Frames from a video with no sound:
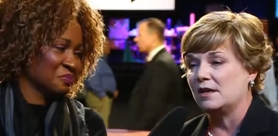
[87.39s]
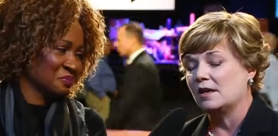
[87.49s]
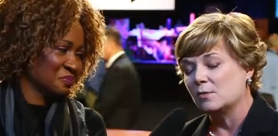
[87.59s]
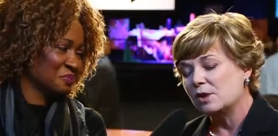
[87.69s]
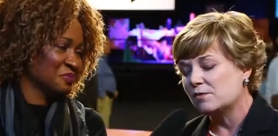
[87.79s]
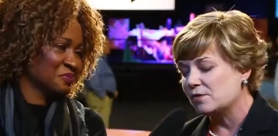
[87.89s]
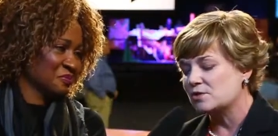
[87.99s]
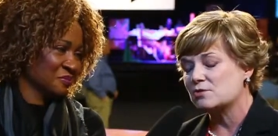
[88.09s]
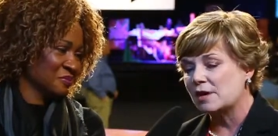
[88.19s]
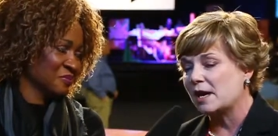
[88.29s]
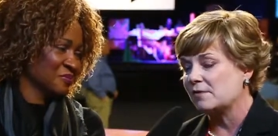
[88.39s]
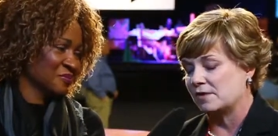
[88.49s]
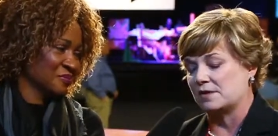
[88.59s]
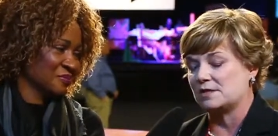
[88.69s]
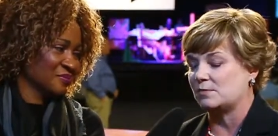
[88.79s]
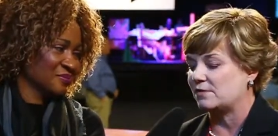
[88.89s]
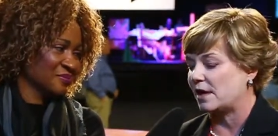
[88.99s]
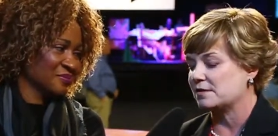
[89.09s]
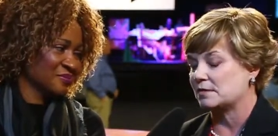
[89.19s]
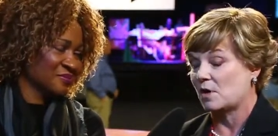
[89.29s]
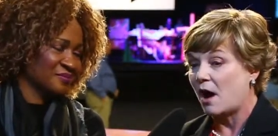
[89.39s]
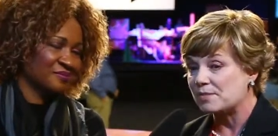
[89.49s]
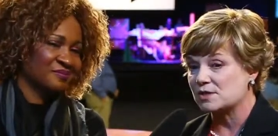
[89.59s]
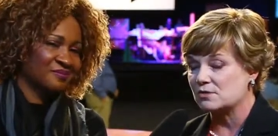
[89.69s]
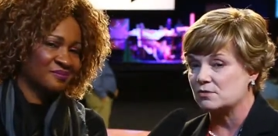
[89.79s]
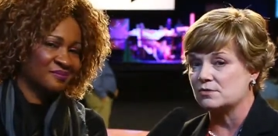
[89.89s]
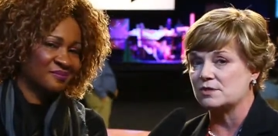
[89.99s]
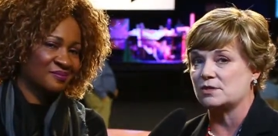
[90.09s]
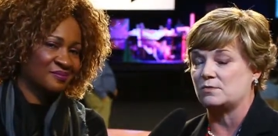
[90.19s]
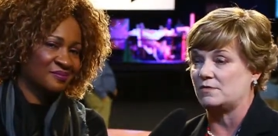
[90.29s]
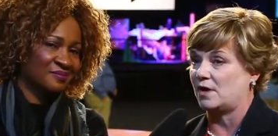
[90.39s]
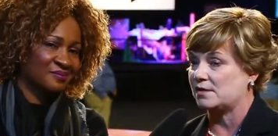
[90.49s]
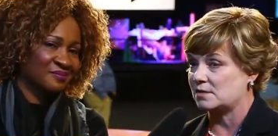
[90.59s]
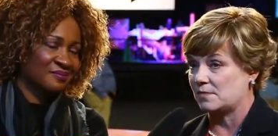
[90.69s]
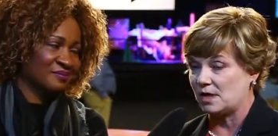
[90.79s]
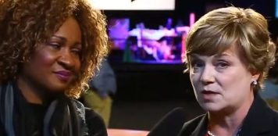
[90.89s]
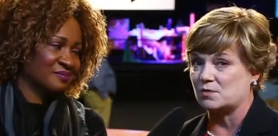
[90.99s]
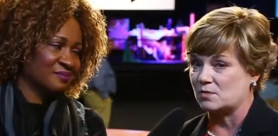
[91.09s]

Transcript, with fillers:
Speaker 1: and that we have a future ahead of us. We've got some obstacles, we've got some things we